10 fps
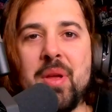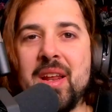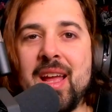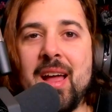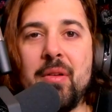
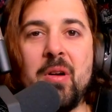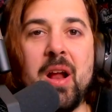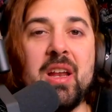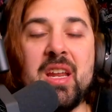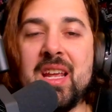together
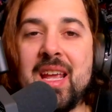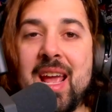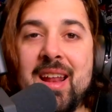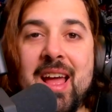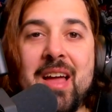and he
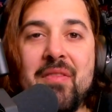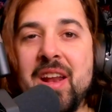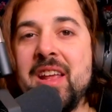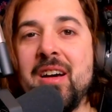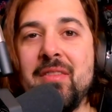can't have
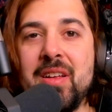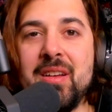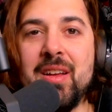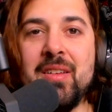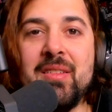any of it.
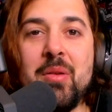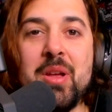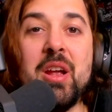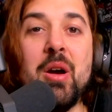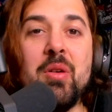So
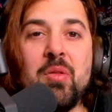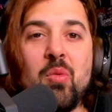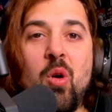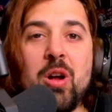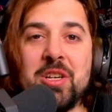he goes and
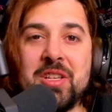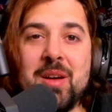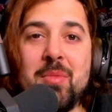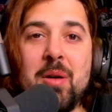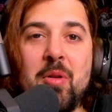washes
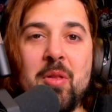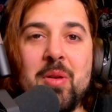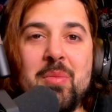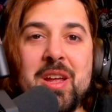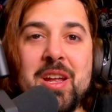them up on the
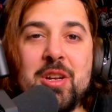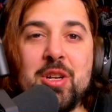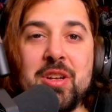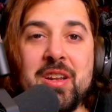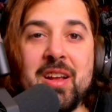beach
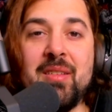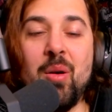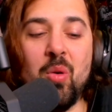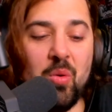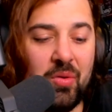and digs
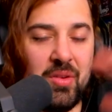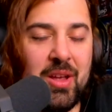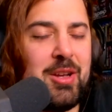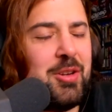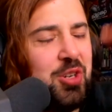holes,
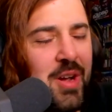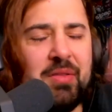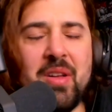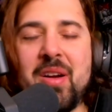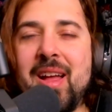shoves
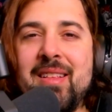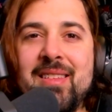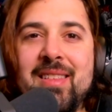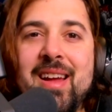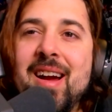their heads
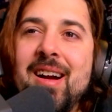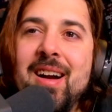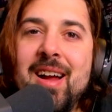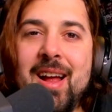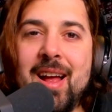in there,
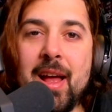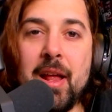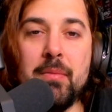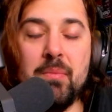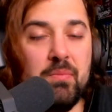
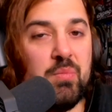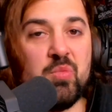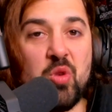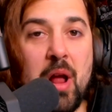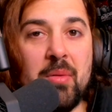and
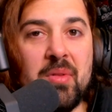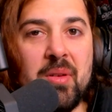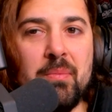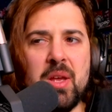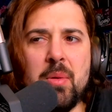drowns
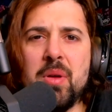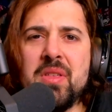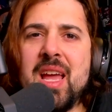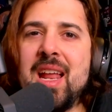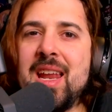them. But
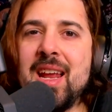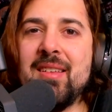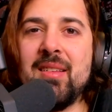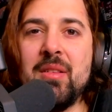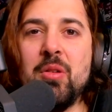the ending
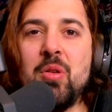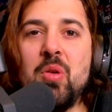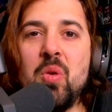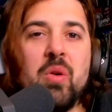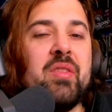is a little
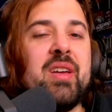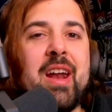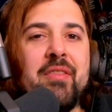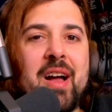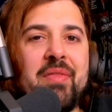cool. It's kind
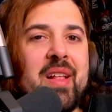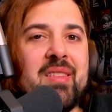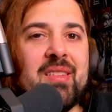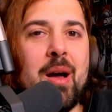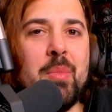of got that
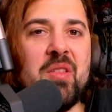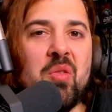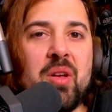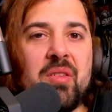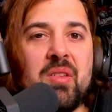zombie
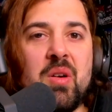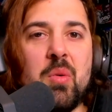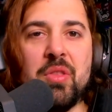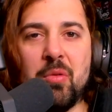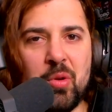twist to it
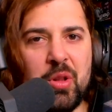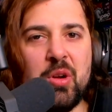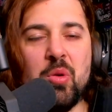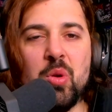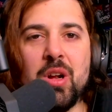with a really
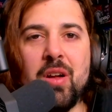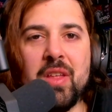cool look of the